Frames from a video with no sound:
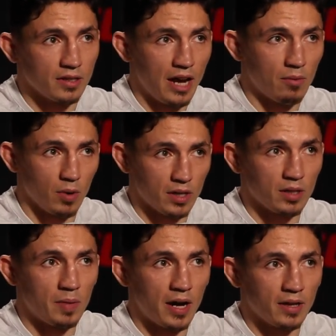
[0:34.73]
Yeah, working
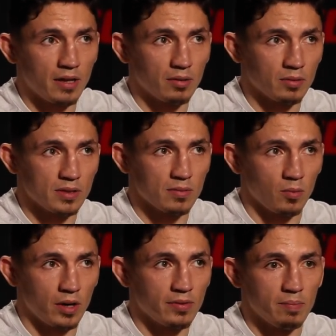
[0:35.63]
the body, that was
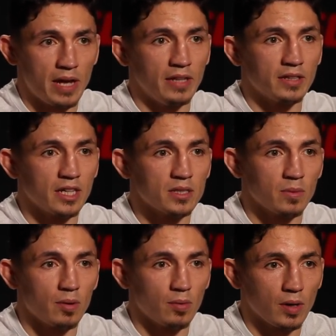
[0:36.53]
one of the many things
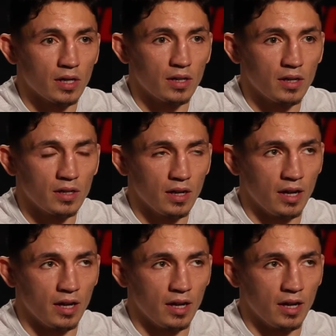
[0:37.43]
we were working on.